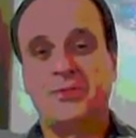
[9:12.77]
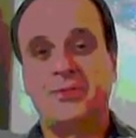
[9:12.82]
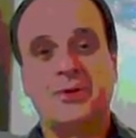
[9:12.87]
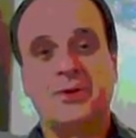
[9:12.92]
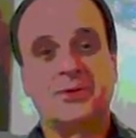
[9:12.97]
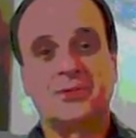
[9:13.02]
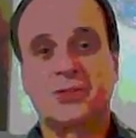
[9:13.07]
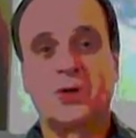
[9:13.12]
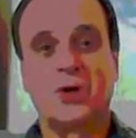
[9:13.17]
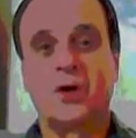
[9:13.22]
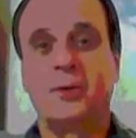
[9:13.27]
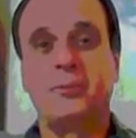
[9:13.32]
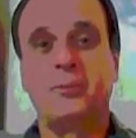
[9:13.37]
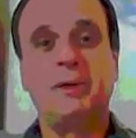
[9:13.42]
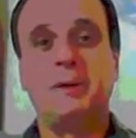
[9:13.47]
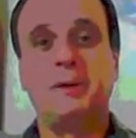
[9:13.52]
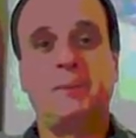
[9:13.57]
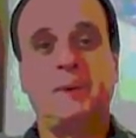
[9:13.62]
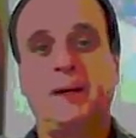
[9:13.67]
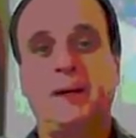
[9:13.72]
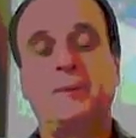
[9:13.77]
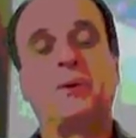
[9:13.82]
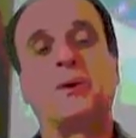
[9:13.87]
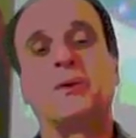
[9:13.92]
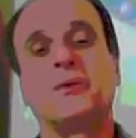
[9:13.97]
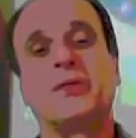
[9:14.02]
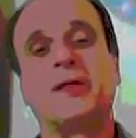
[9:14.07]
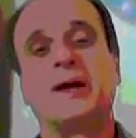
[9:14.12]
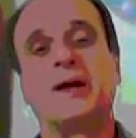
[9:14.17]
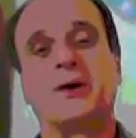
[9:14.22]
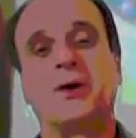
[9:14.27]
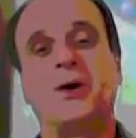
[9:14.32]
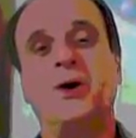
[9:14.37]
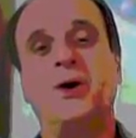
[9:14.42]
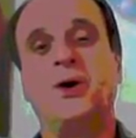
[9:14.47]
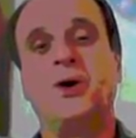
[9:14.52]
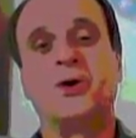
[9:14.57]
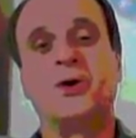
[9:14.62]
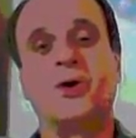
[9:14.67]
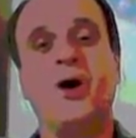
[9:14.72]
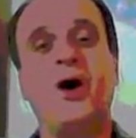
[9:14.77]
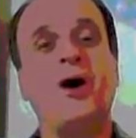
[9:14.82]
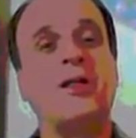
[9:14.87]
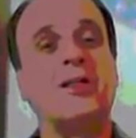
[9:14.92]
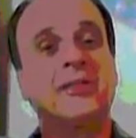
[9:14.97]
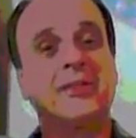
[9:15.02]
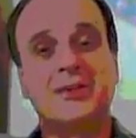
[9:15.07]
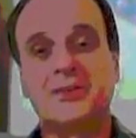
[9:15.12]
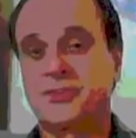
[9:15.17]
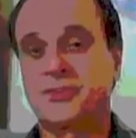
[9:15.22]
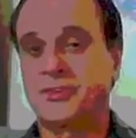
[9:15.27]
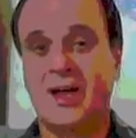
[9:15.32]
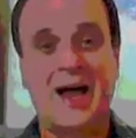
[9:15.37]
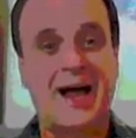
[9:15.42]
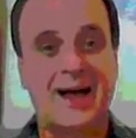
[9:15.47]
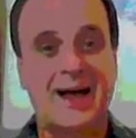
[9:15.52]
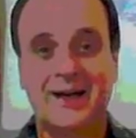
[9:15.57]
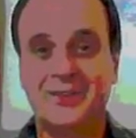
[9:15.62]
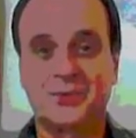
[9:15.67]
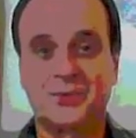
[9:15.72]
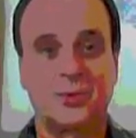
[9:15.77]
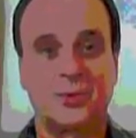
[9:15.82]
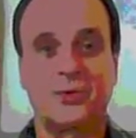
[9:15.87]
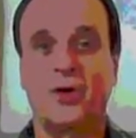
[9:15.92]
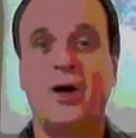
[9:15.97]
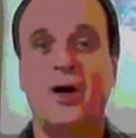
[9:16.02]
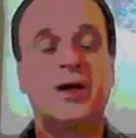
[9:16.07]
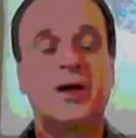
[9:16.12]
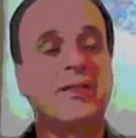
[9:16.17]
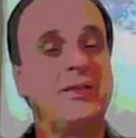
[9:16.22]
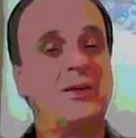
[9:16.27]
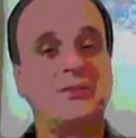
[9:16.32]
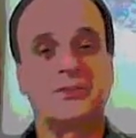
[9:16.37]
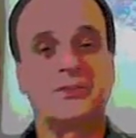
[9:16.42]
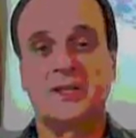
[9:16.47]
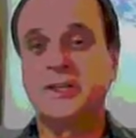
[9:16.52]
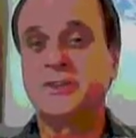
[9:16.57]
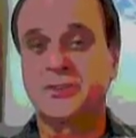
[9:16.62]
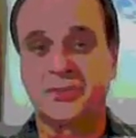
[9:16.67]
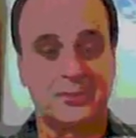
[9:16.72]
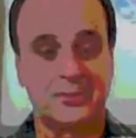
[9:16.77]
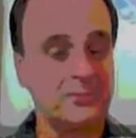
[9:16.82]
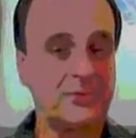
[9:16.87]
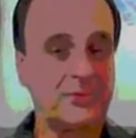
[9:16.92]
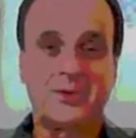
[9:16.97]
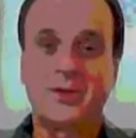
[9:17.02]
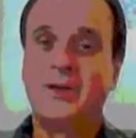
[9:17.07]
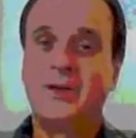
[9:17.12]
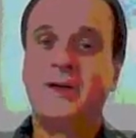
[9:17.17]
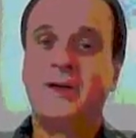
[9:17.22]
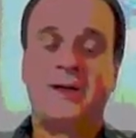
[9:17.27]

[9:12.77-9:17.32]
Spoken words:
there's going to be people that are on all these sides with all of these isms